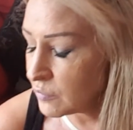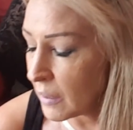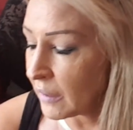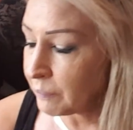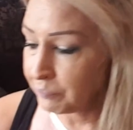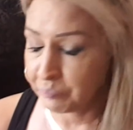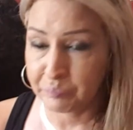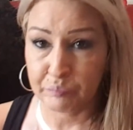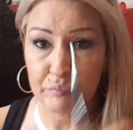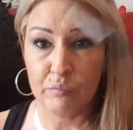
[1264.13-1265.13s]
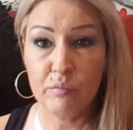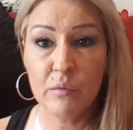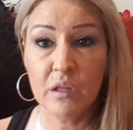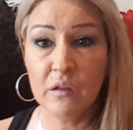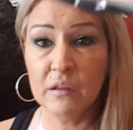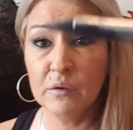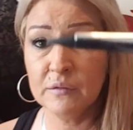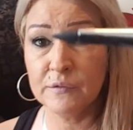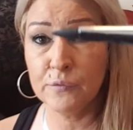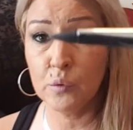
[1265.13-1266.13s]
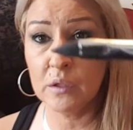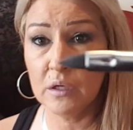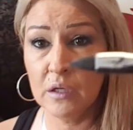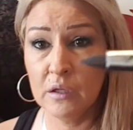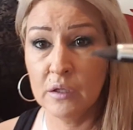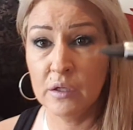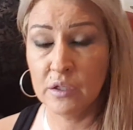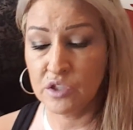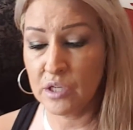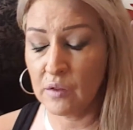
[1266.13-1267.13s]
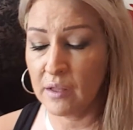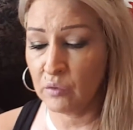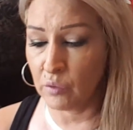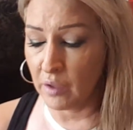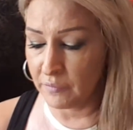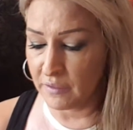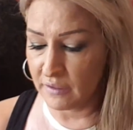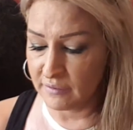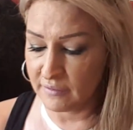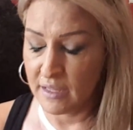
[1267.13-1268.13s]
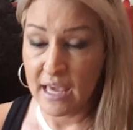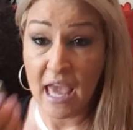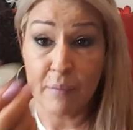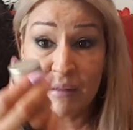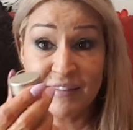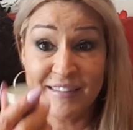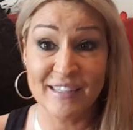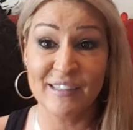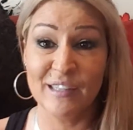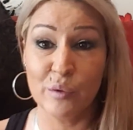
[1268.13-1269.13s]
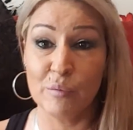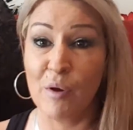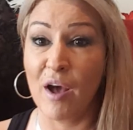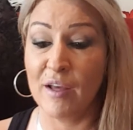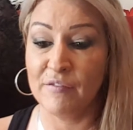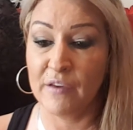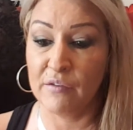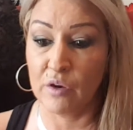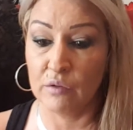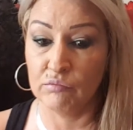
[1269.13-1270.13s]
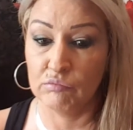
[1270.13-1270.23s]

my little Sephora gel liner. Love this. And my Stila Liquid Pot, favorite.